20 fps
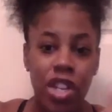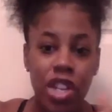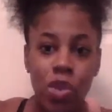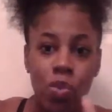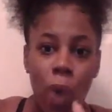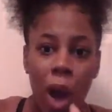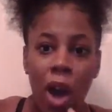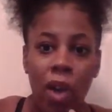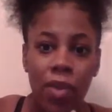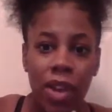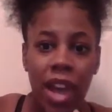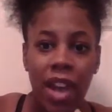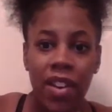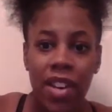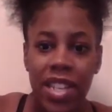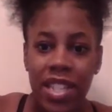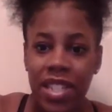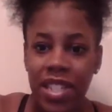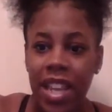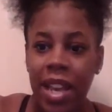Then you walk down
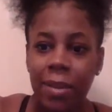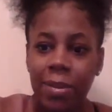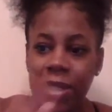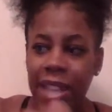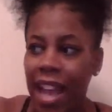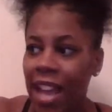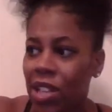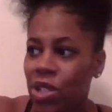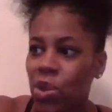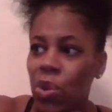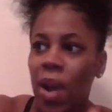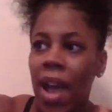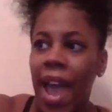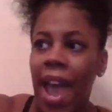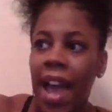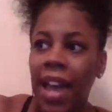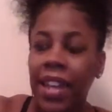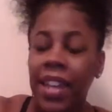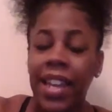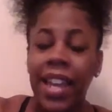these steps down to an
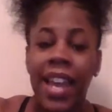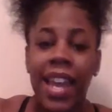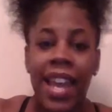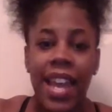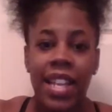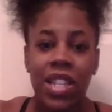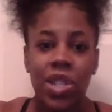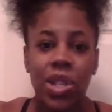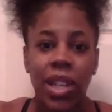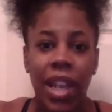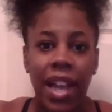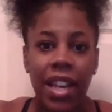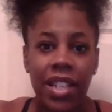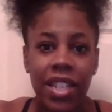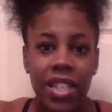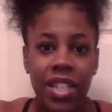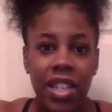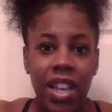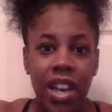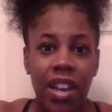alley into like
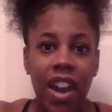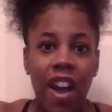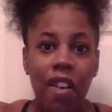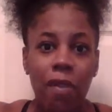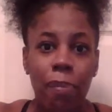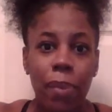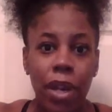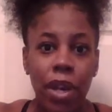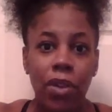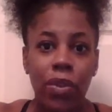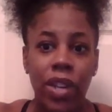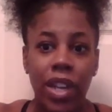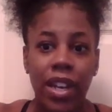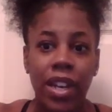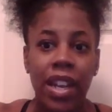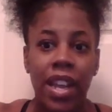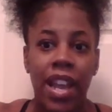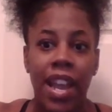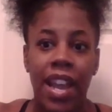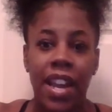this cut off
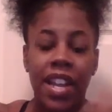building.